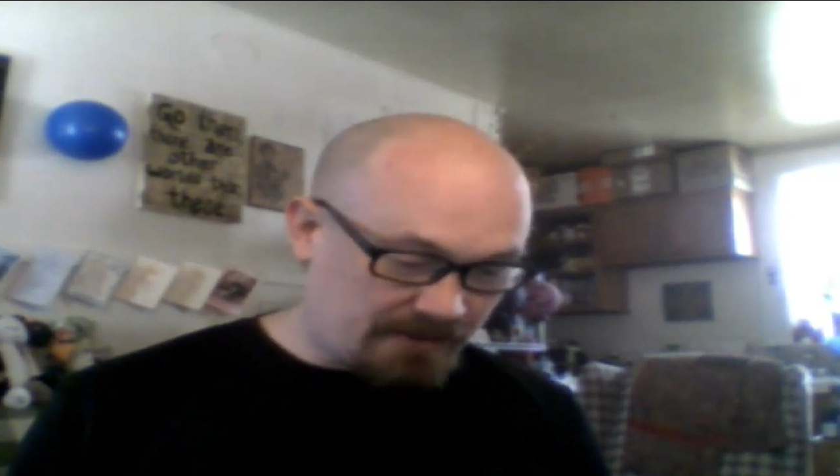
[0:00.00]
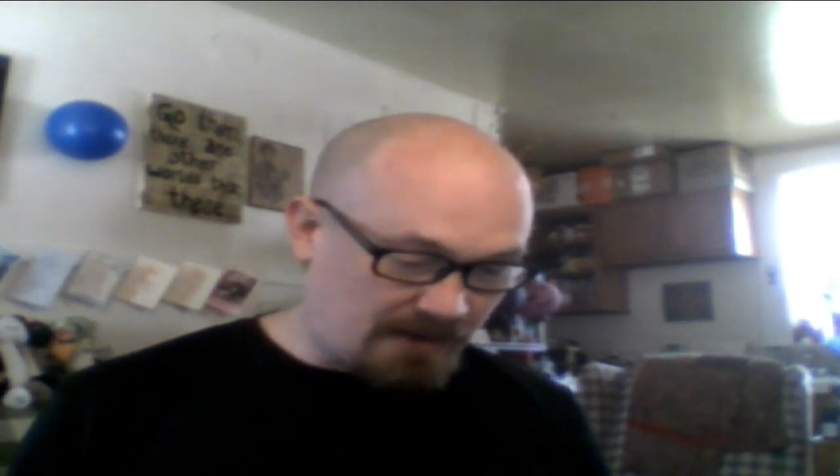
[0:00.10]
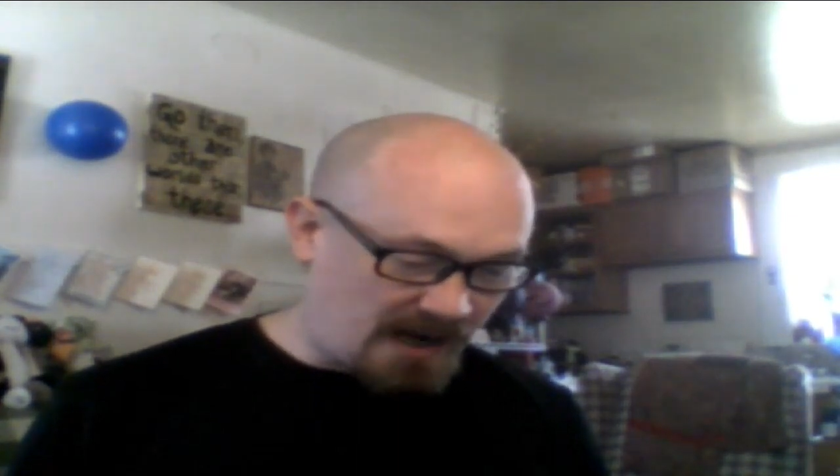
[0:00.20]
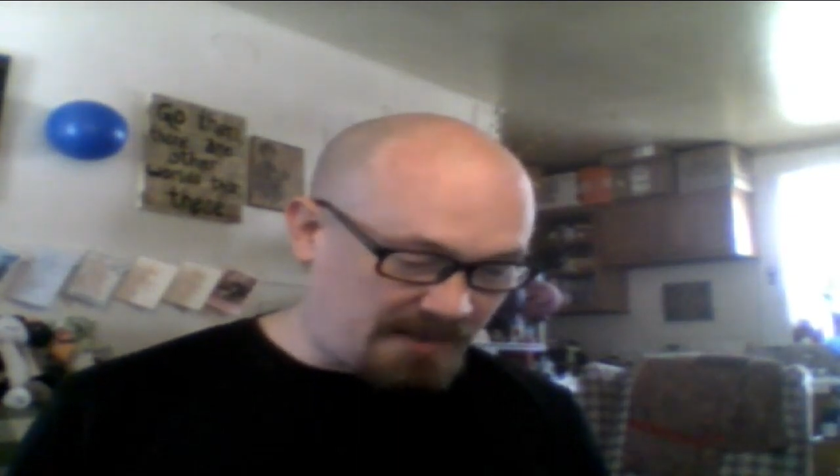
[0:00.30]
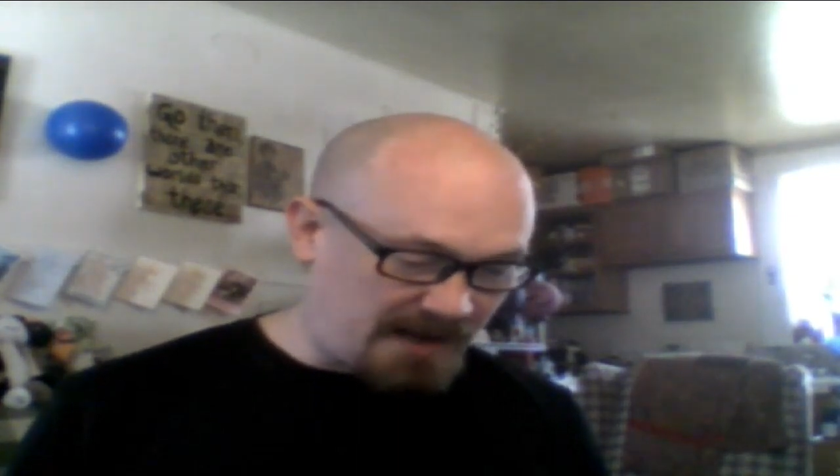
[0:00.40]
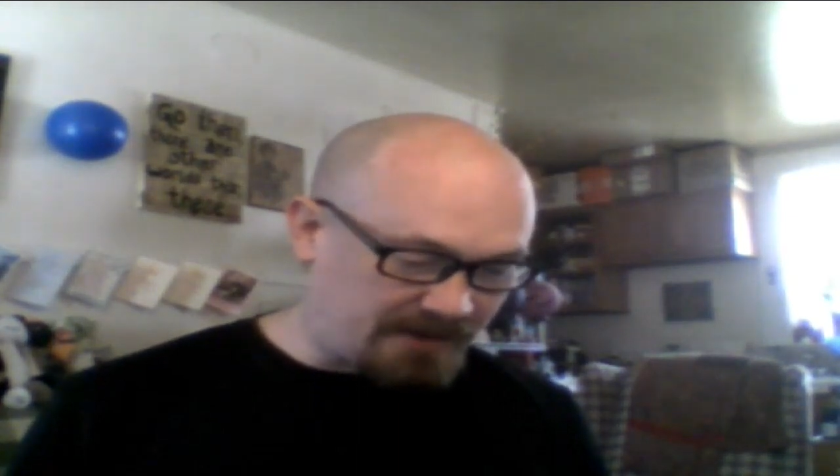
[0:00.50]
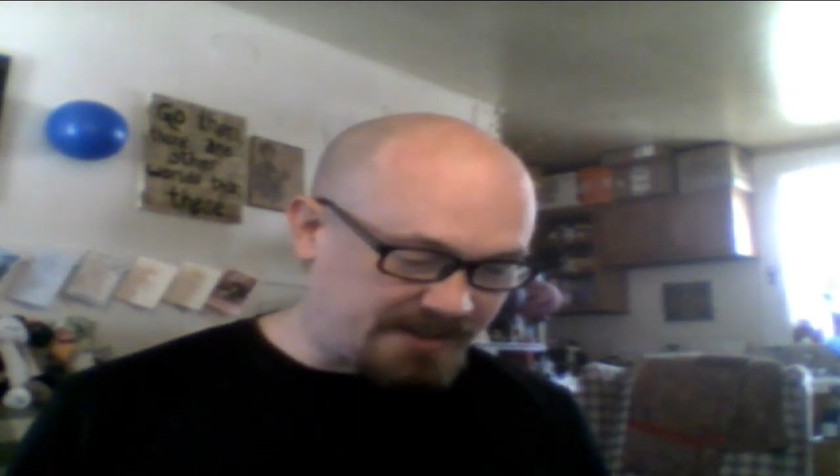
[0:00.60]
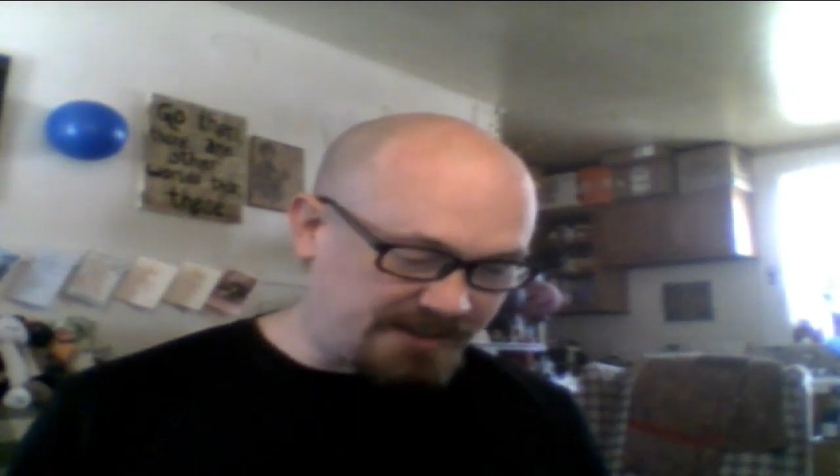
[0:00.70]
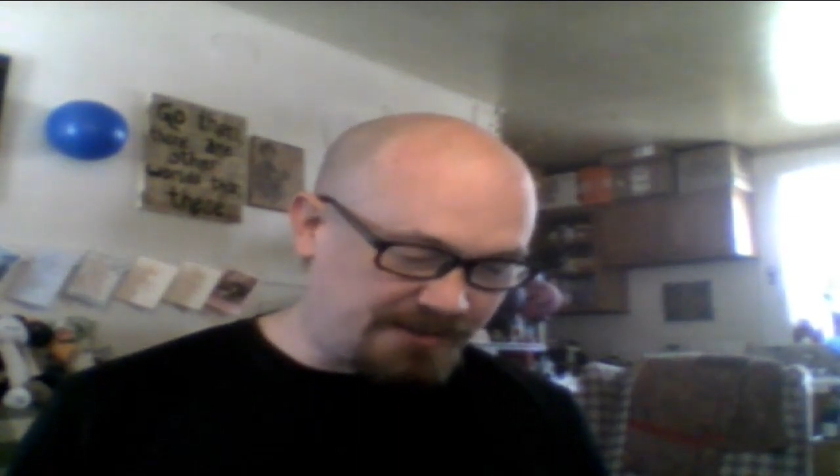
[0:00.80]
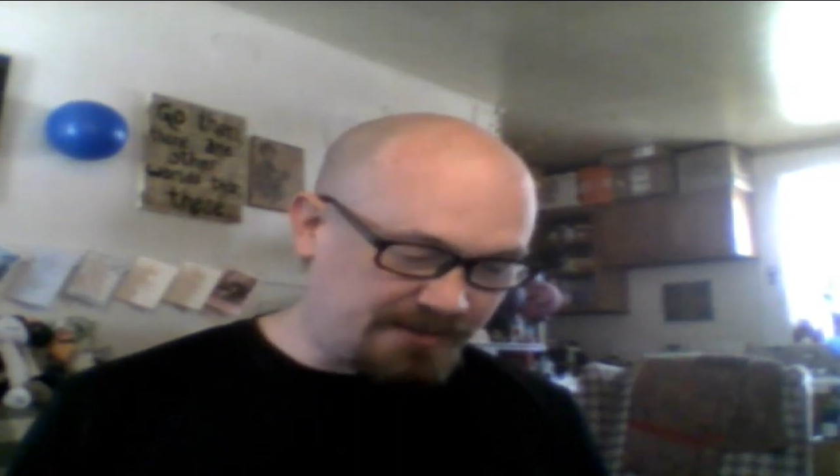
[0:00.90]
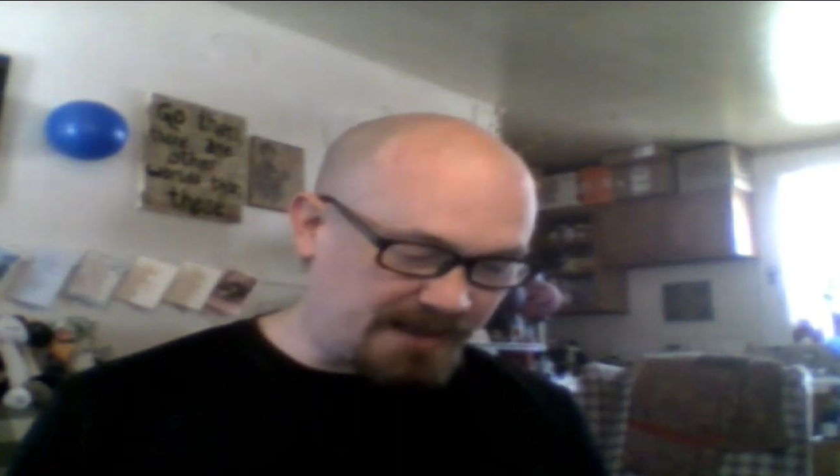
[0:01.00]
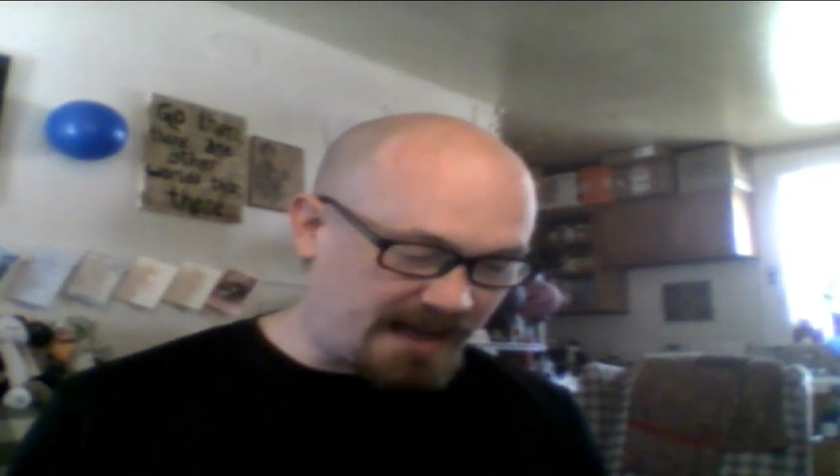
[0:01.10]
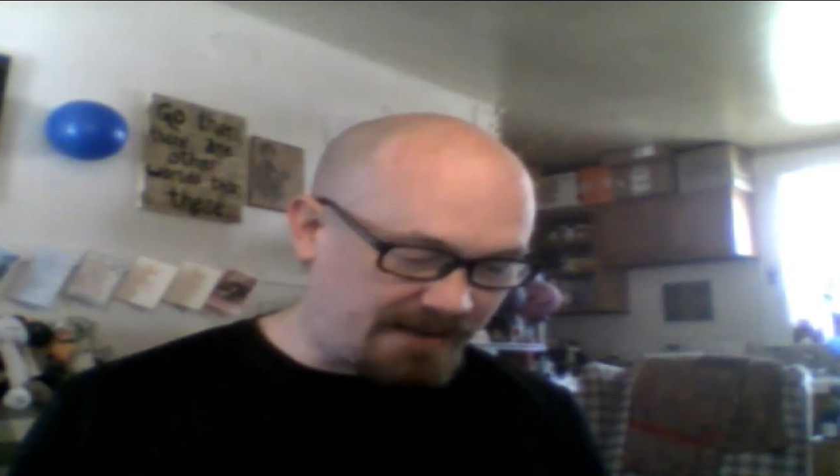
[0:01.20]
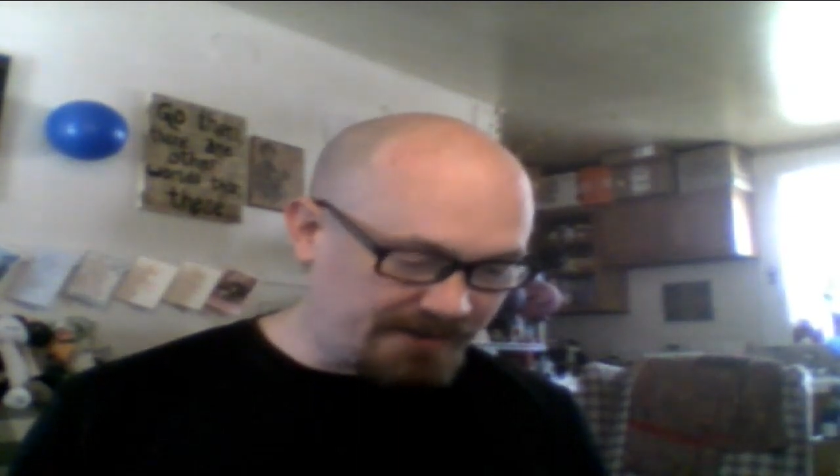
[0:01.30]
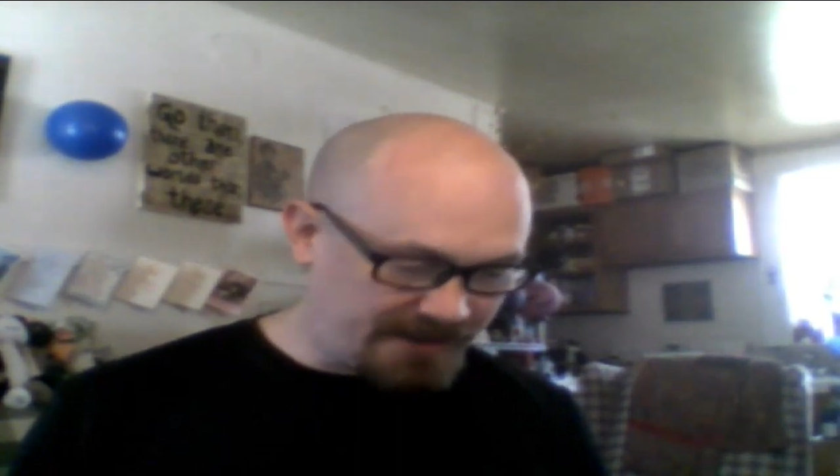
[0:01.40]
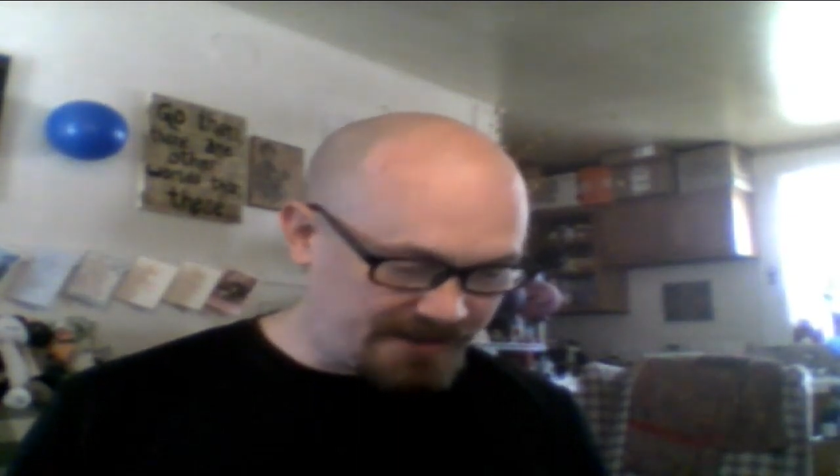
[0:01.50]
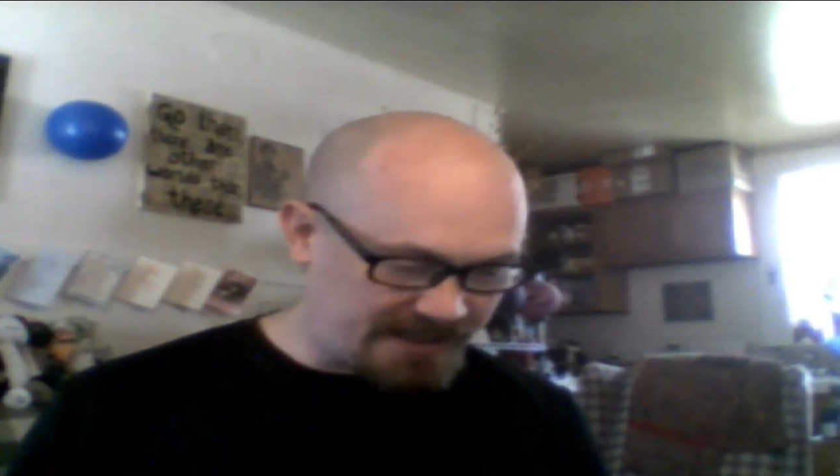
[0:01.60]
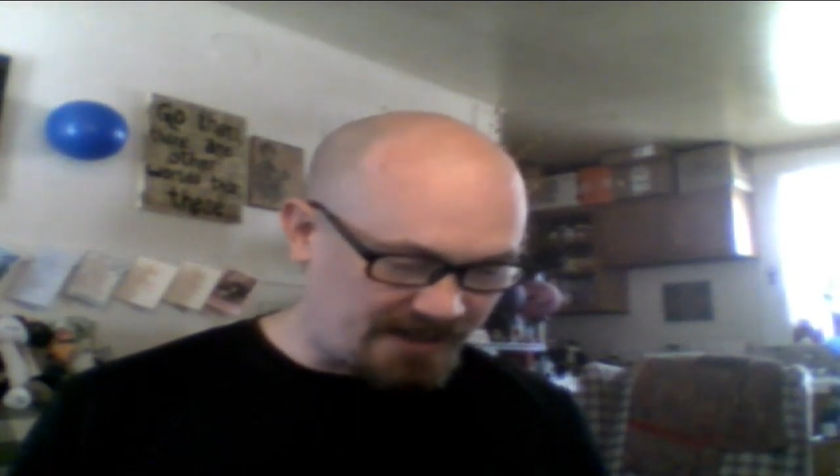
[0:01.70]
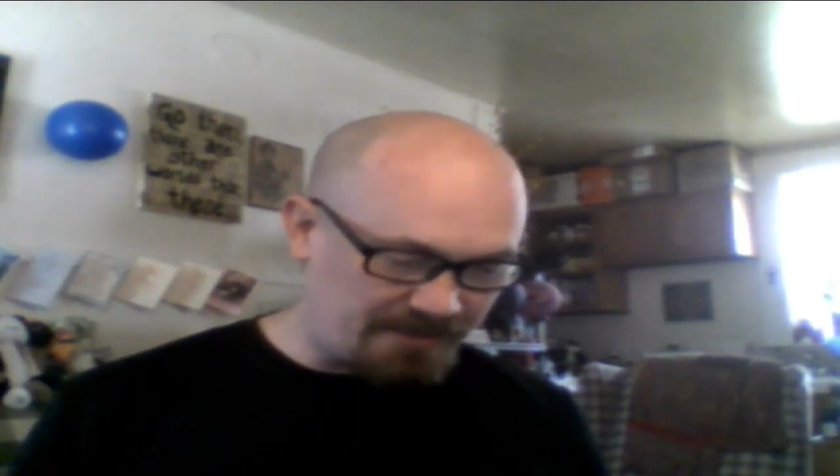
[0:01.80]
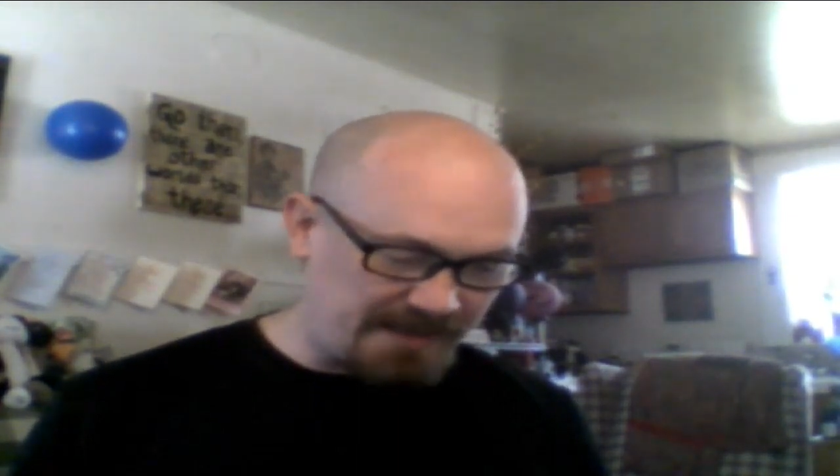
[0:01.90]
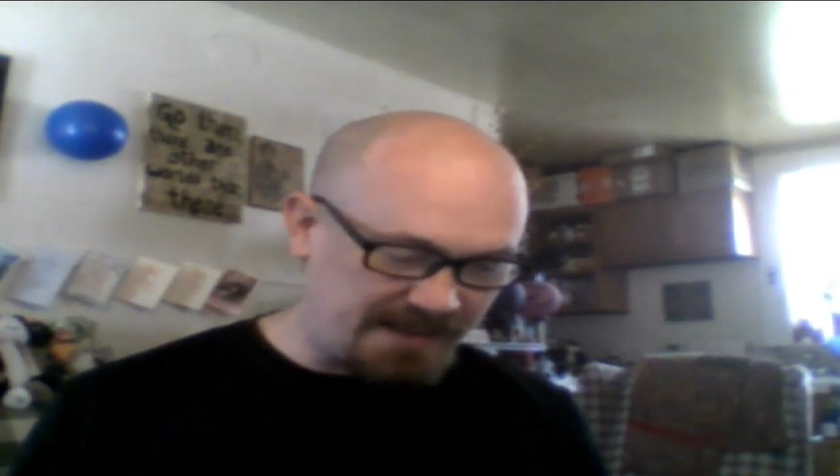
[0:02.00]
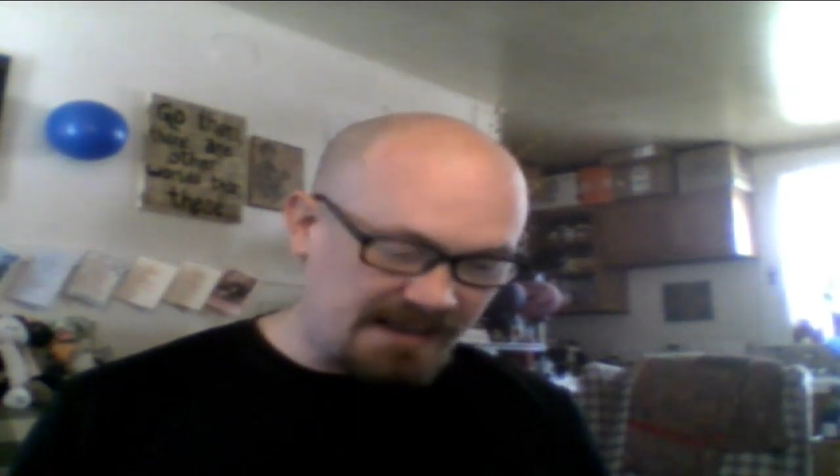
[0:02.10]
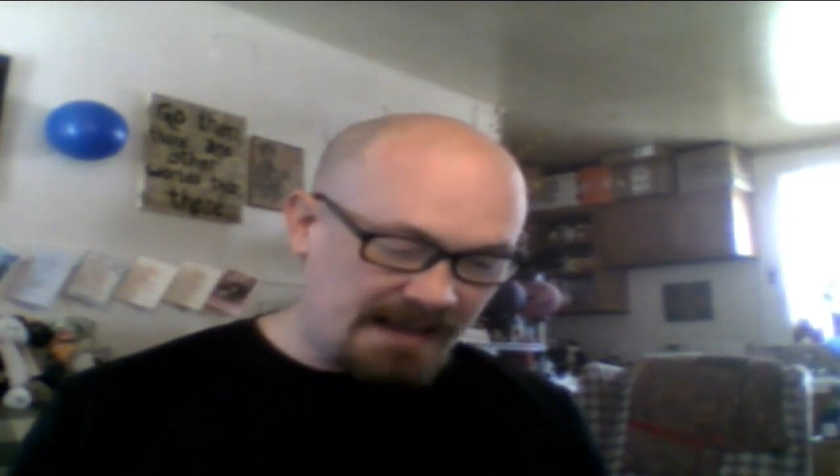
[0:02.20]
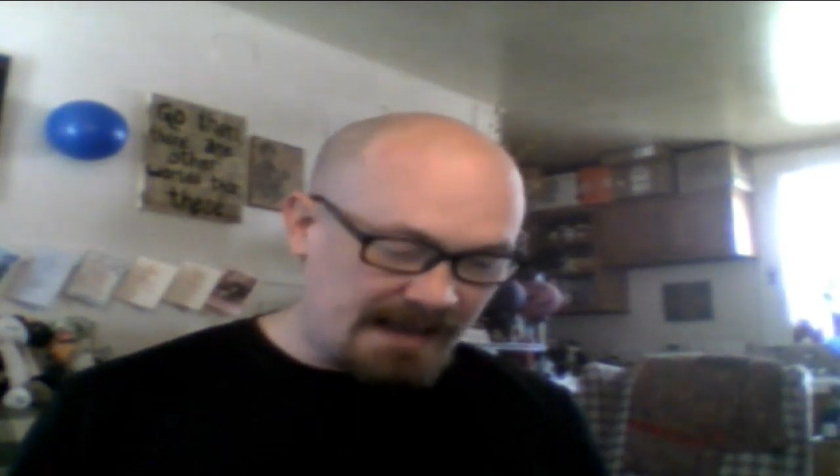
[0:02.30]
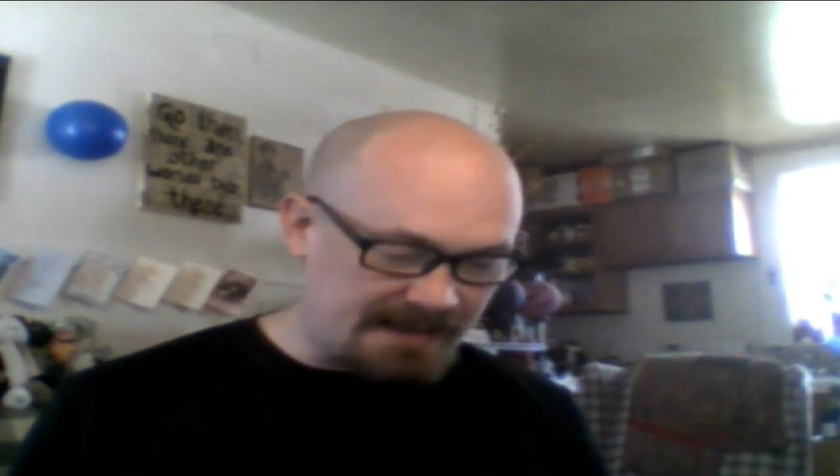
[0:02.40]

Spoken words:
Rob, I'll do whatever you tell me